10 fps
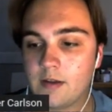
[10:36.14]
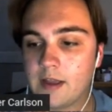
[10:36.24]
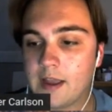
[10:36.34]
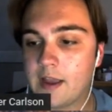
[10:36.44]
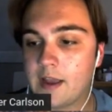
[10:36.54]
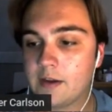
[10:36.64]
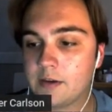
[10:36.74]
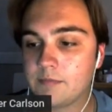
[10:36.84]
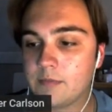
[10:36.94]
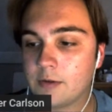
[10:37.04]
And,
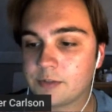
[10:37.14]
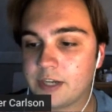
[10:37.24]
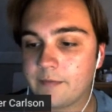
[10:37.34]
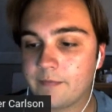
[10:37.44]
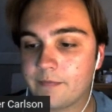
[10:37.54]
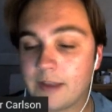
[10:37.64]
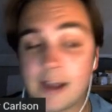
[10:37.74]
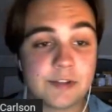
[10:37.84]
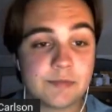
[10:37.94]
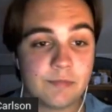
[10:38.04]
oh shit,
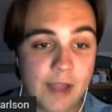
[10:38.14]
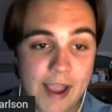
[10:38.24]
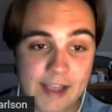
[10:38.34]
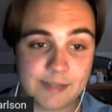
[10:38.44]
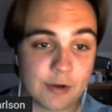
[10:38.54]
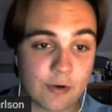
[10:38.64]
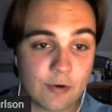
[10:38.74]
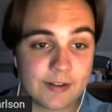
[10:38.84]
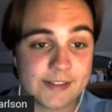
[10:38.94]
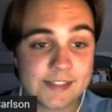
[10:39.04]
I, as I'm
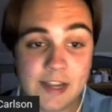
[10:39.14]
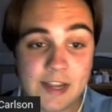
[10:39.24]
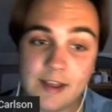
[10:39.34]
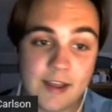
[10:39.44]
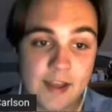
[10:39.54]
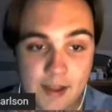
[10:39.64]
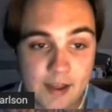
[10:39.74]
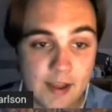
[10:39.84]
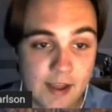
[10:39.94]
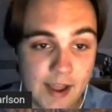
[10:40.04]
recording this,
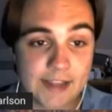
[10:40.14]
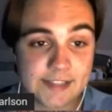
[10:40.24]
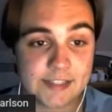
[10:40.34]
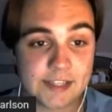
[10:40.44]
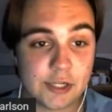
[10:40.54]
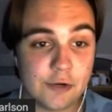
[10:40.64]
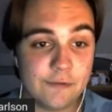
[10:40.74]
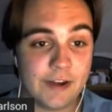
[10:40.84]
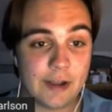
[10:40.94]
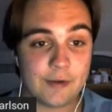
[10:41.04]
I guess it's a two
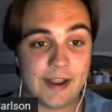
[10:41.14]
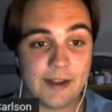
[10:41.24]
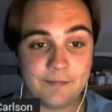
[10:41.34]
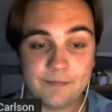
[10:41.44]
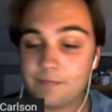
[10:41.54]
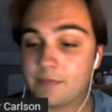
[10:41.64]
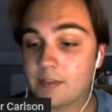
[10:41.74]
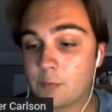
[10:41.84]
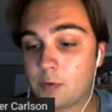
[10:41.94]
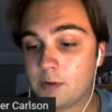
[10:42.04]
video day.
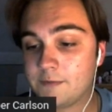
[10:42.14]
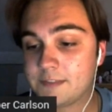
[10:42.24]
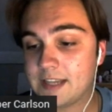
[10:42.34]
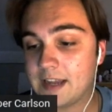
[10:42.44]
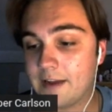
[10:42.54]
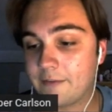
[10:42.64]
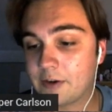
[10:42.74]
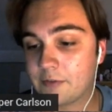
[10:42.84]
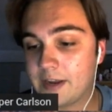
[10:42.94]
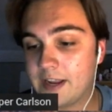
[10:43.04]
The Wolves have
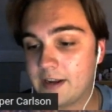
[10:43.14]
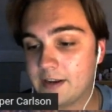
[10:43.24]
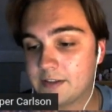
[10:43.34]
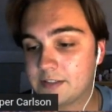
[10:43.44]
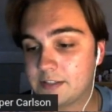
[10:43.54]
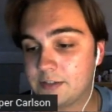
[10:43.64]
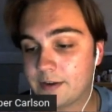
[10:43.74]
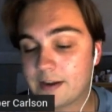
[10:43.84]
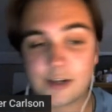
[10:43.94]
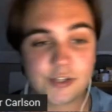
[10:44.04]
agreed to a
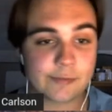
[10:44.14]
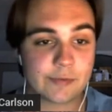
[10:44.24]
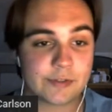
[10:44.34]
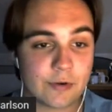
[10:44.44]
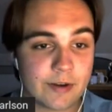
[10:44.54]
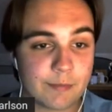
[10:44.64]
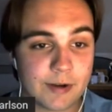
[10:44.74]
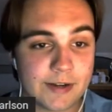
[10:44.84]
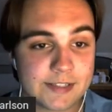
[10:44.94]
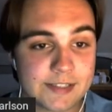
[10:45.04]
contract with Taurean
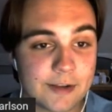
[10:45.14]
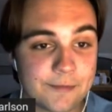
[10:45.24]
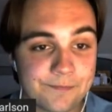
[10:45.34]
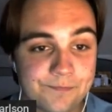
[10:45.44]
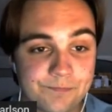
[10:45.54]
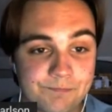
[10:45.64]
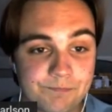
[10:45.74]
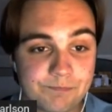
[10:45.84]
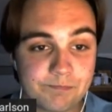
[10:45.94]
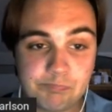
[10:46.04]
Prince, so
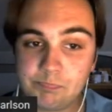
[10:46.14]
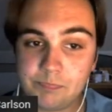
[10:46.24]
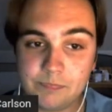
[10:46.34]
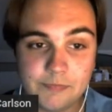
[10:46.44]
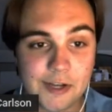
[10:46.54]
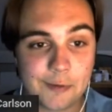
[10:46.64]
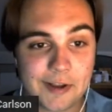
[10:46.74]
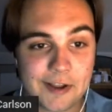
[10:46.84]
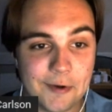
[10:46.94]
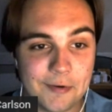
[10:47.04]
there we go.